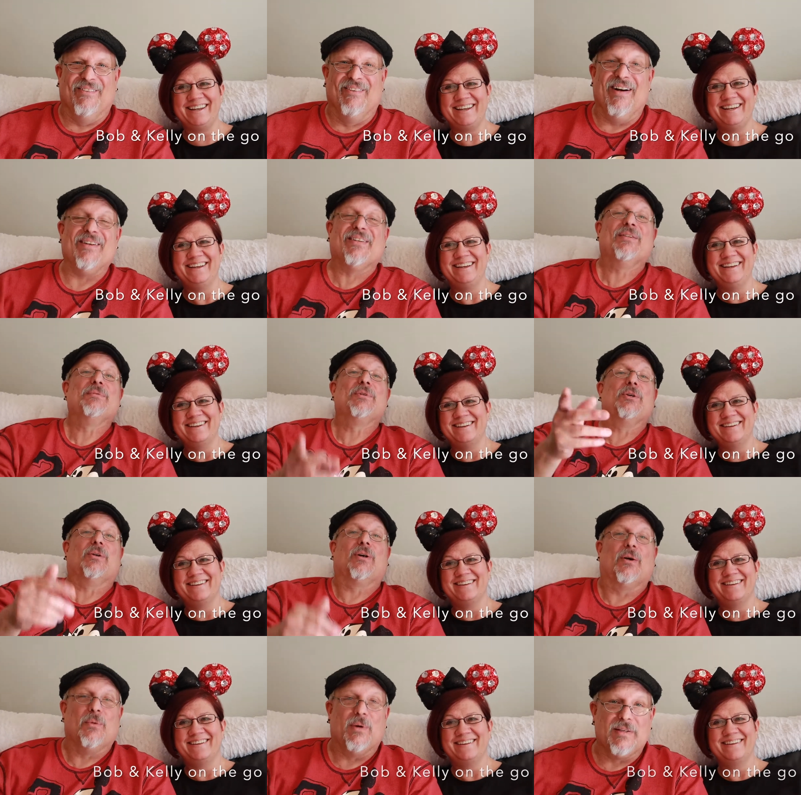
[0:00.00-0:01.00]
Speaker 1: Welcome to
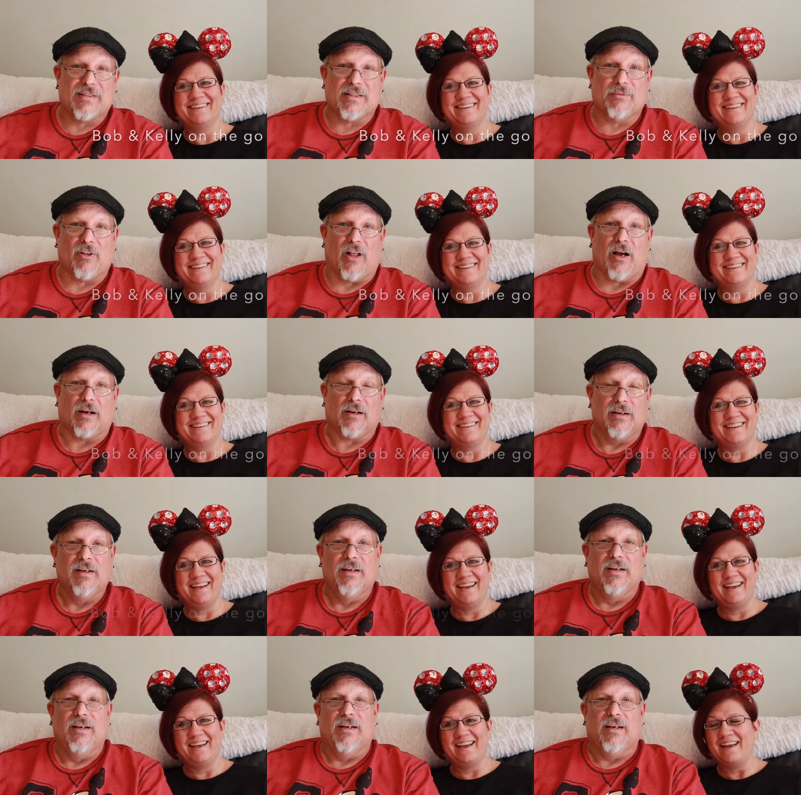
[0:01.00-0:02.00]
our Wednesday vlog.
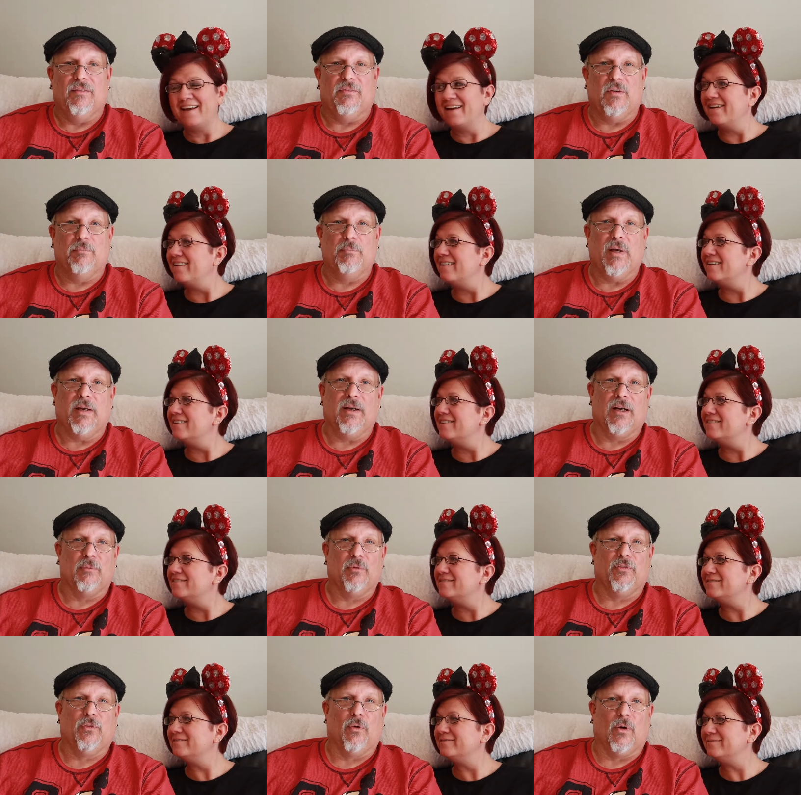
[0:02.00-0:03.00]
If you've been
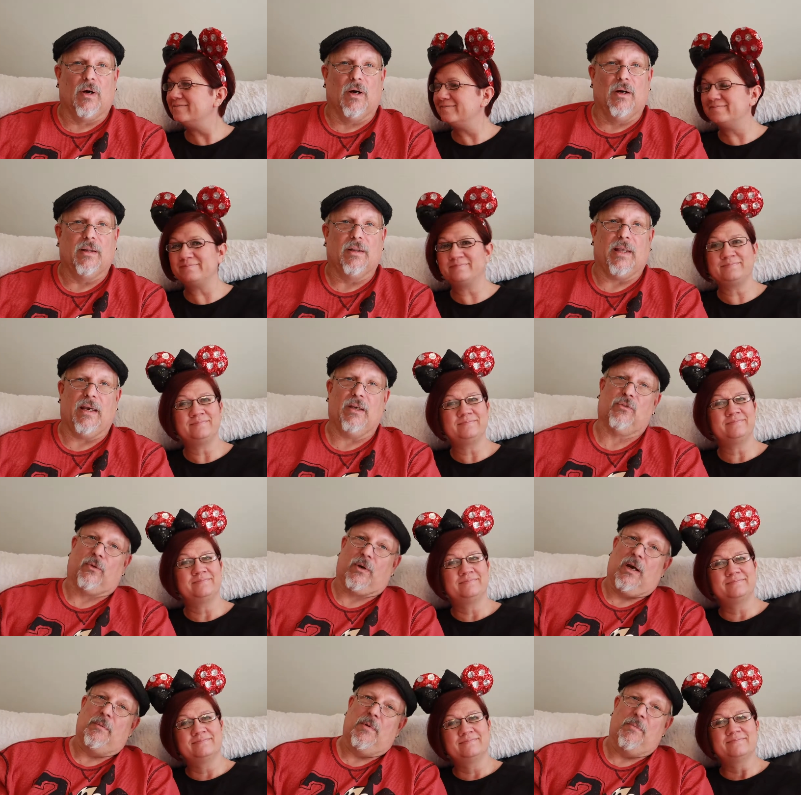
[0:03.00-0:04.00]
here before, thanks for
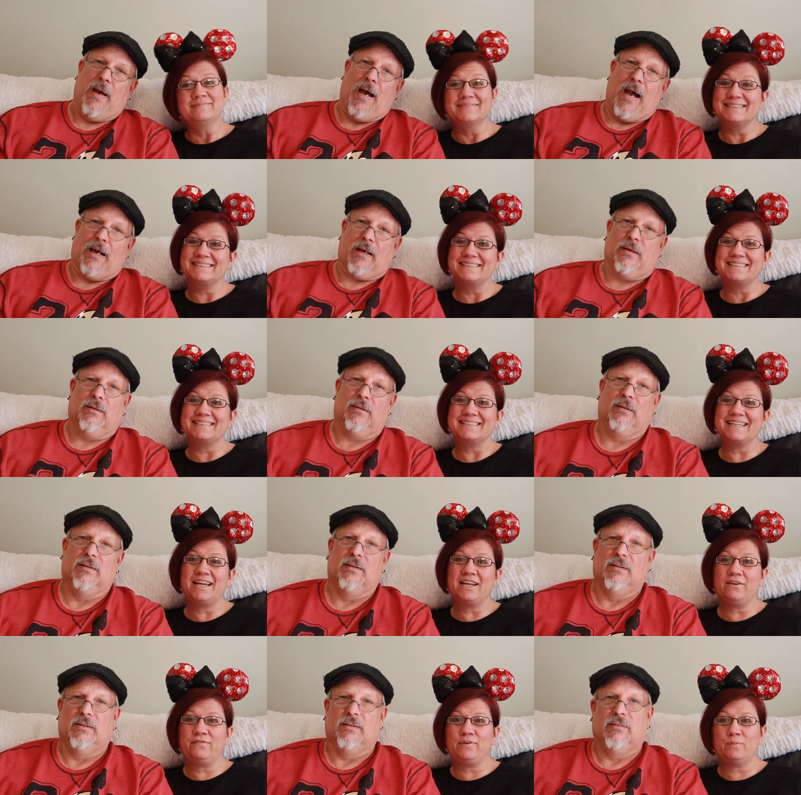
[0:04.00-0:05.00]
coming back.
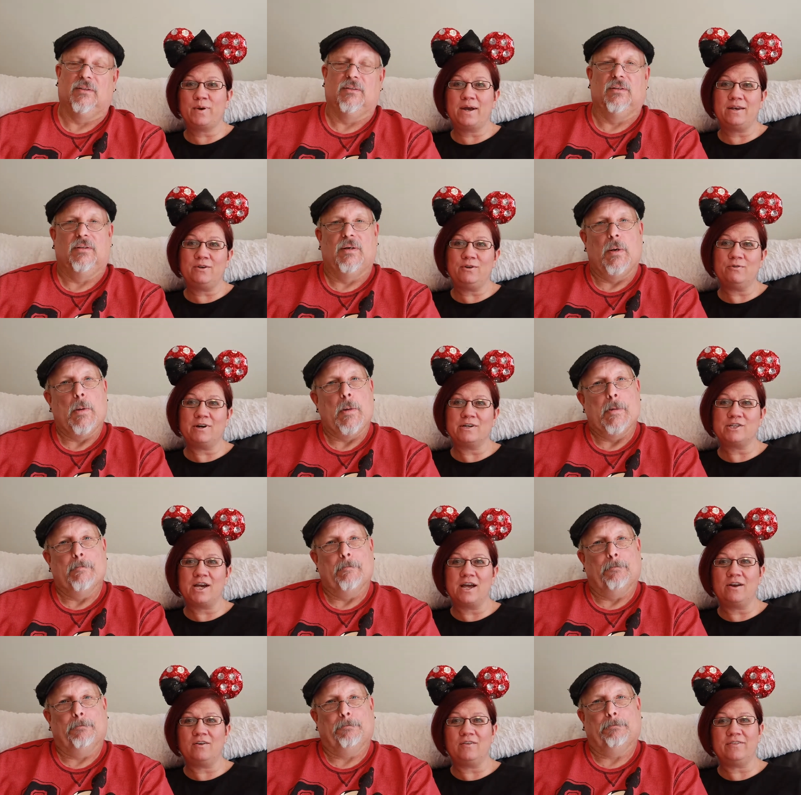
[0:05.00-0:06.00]
Speaker 2: And if you're brand new to our
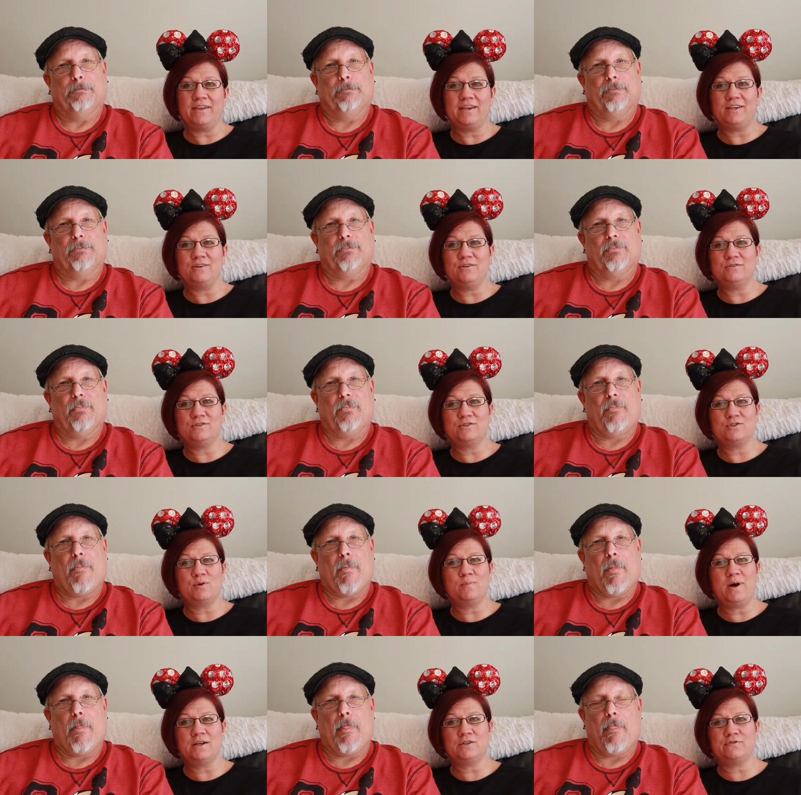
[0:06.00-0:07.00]
channel, thank you
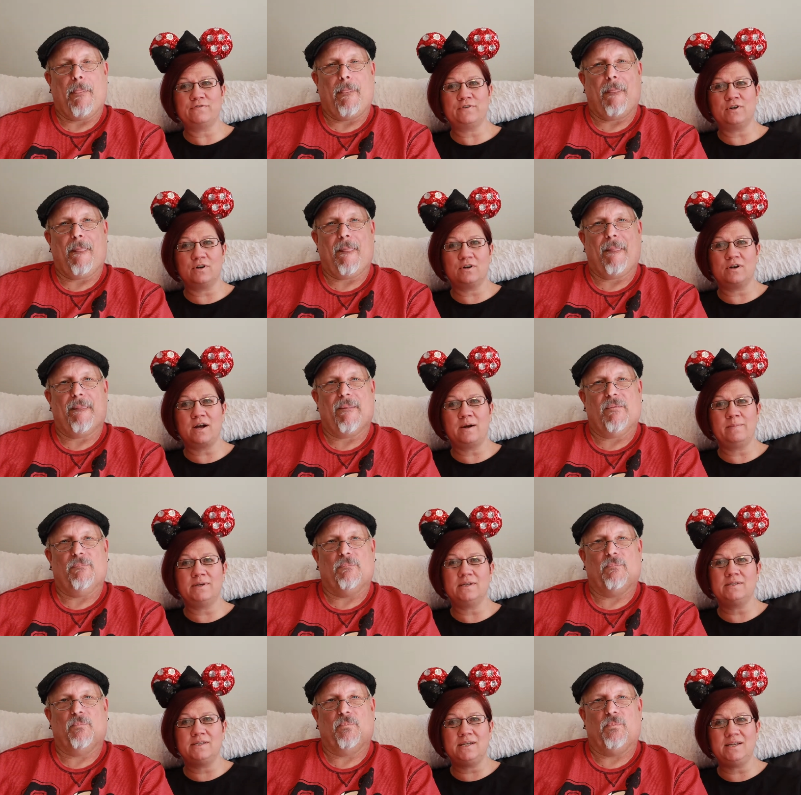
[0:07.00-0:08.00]
so much for coming
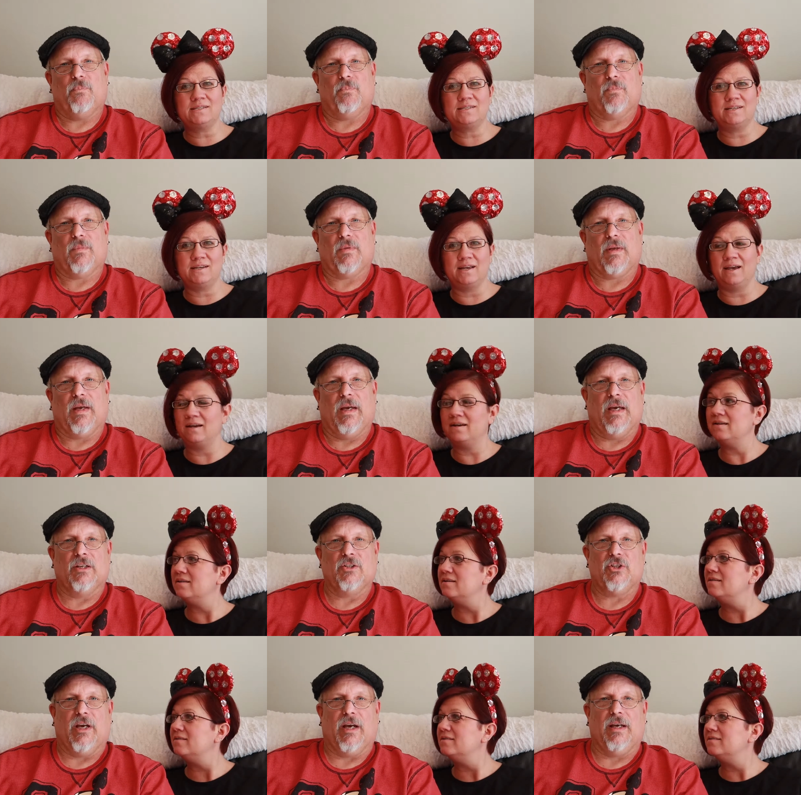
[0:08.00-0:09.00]
to see us today.
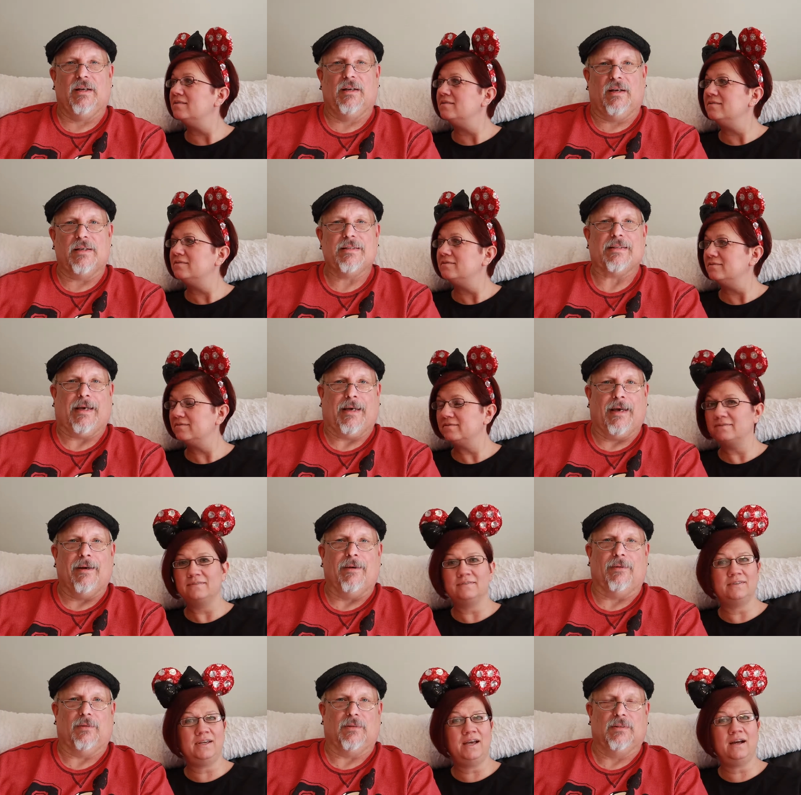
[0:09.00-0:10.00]
Speaker 1: And checking us
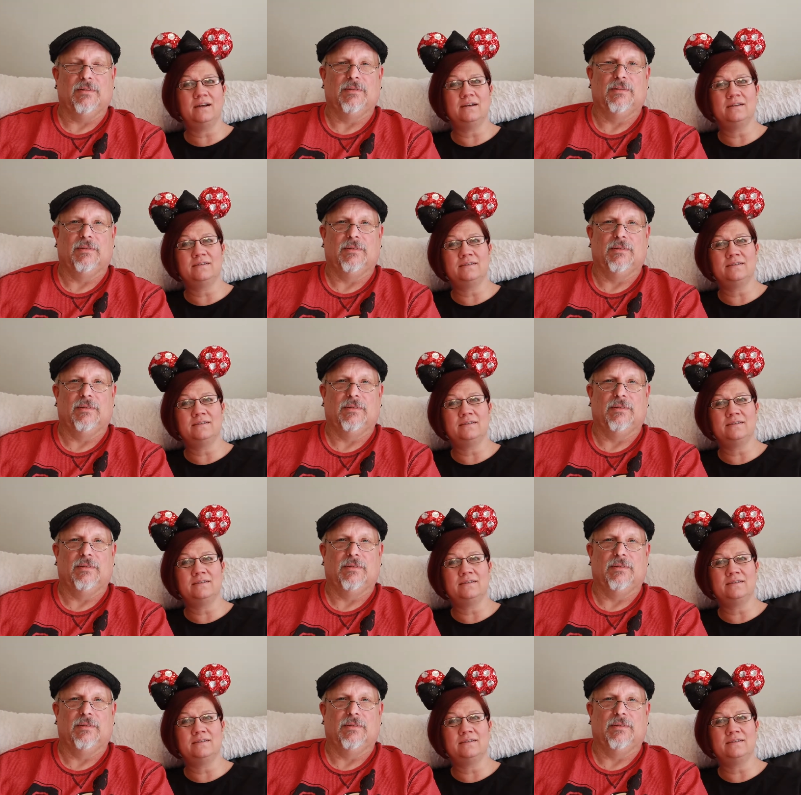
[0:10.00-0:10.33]
out. Yeah.